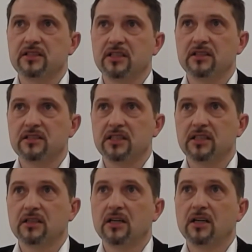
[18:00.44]

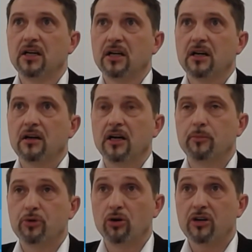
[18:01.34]
CNC
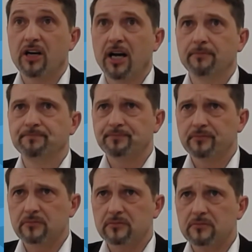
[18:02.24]
uh, program,
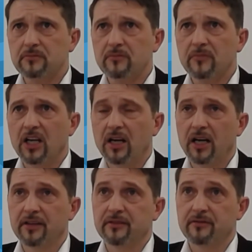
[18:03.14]

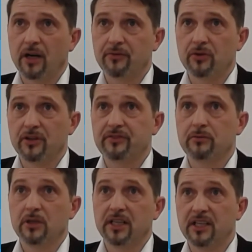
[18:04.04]
and therefore
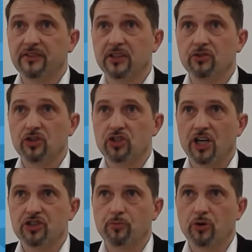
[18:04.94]
it's really easy to
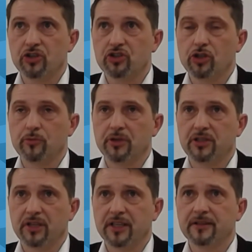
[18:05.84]
change the part
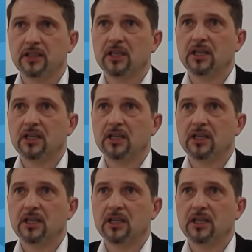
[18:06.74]
geometry.